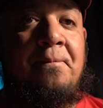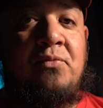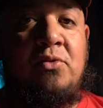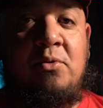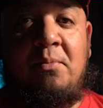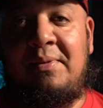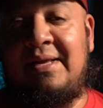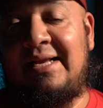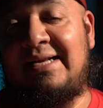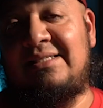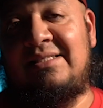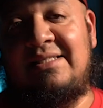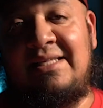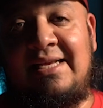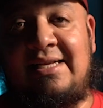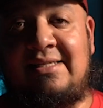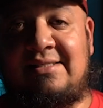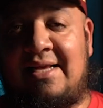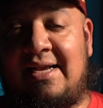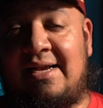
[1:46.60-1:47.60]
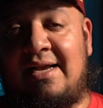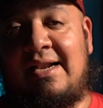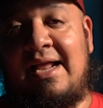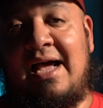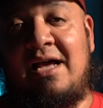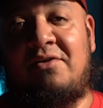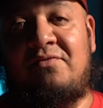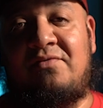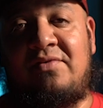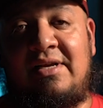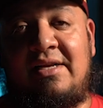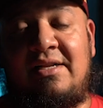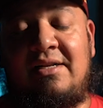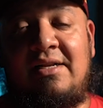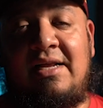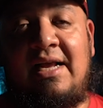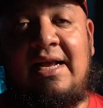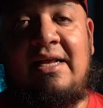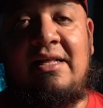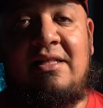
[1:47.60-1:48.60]
The biggest things I got out of it,
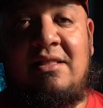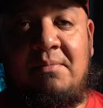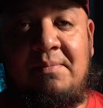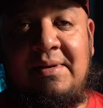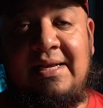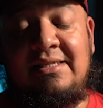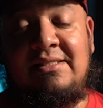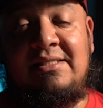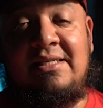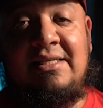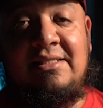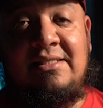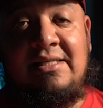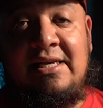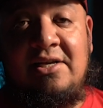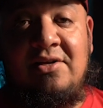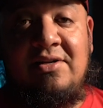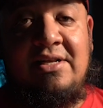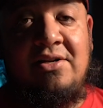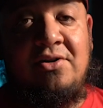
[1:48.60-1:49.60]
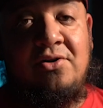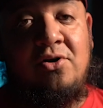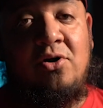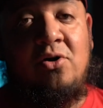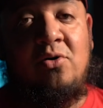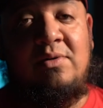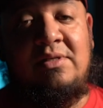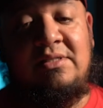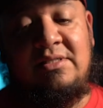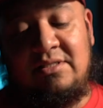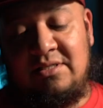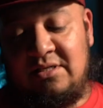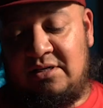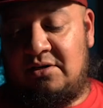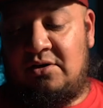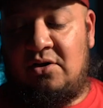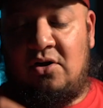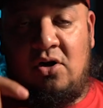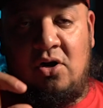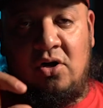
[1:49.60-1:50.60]
and the biggest things that you need to know, is
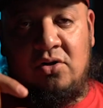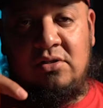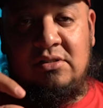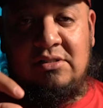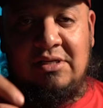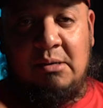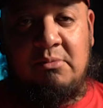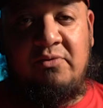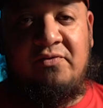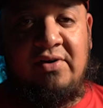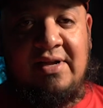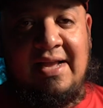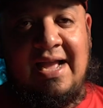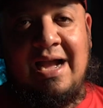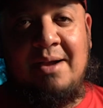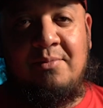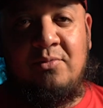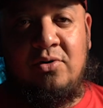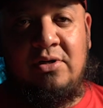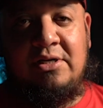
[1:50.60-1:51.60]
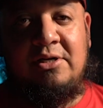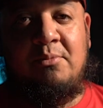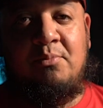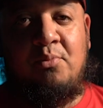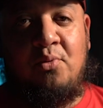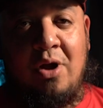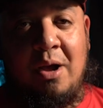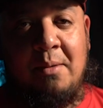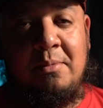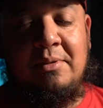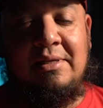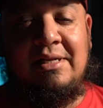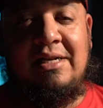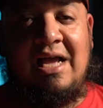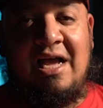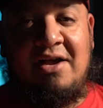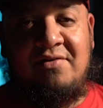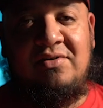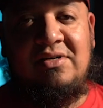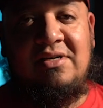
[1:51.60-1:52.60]
on the top of your camera, you're probably going
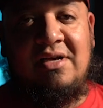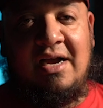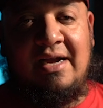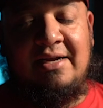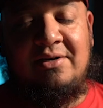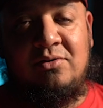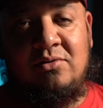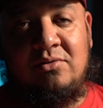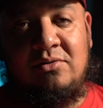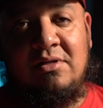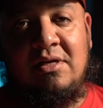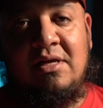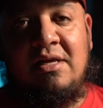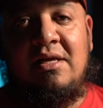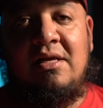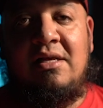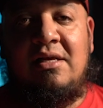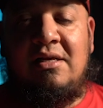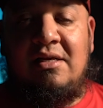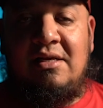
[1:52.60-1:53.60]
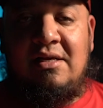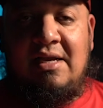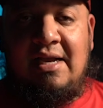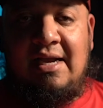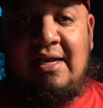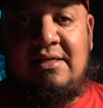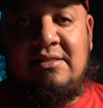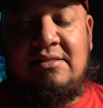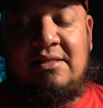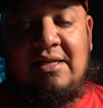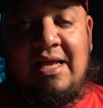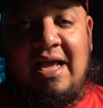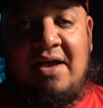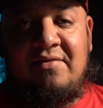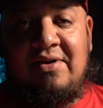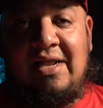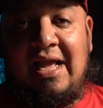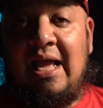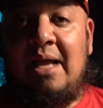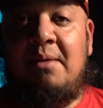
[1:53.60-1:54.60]
to have a dial, and it's going to
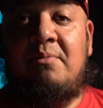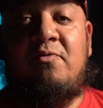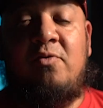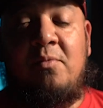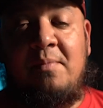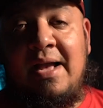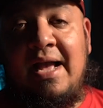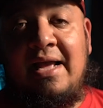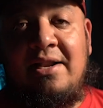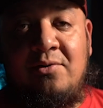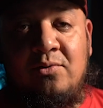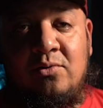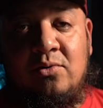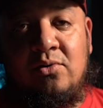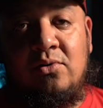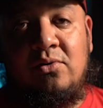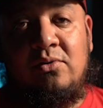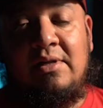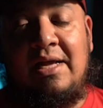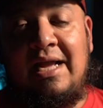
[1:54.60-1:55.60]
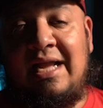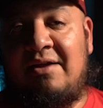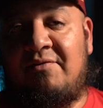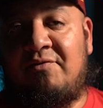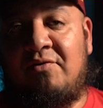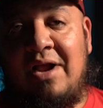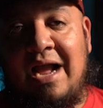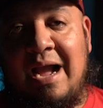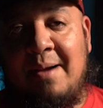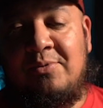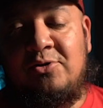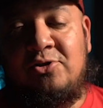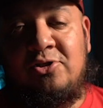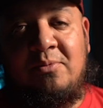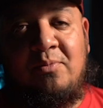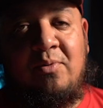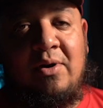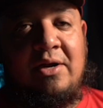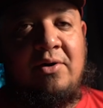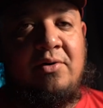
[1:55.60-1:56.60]
have an M for manual, A for
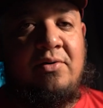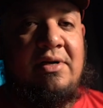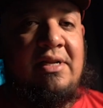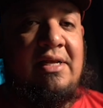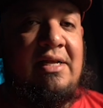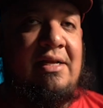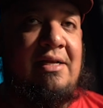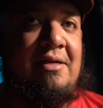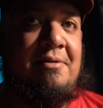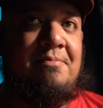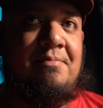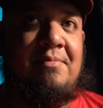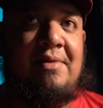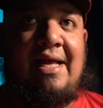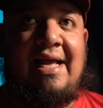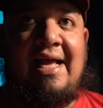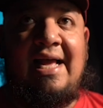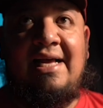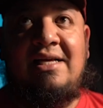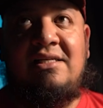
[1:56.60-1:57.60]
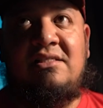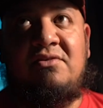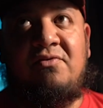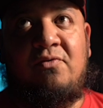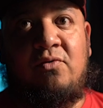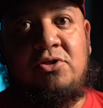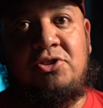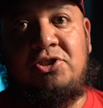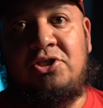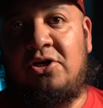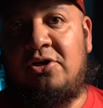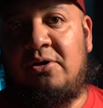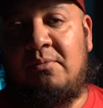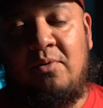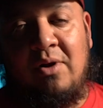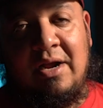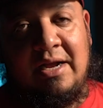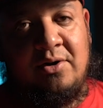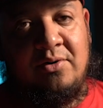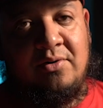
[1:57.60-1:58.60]
aperture priority, S for shutter
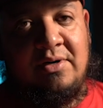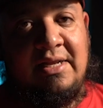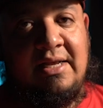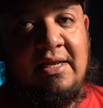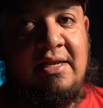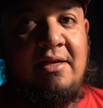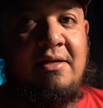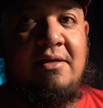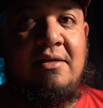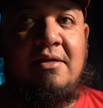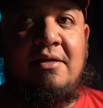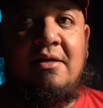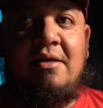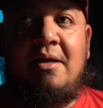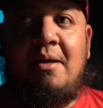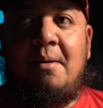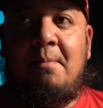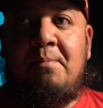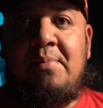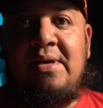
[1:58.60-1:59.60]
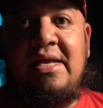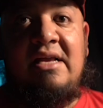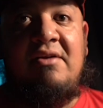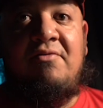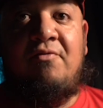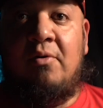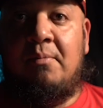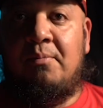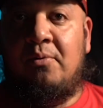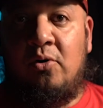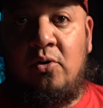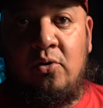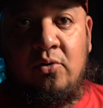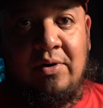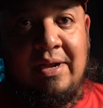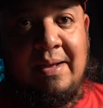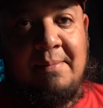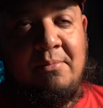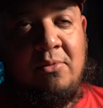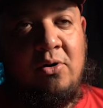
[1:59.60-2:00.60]
priority, P for
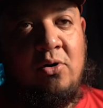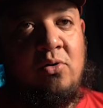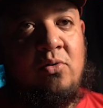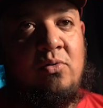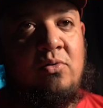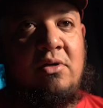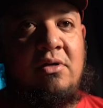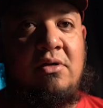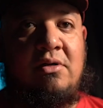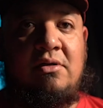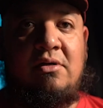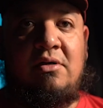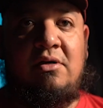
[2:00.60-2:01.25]
program mode.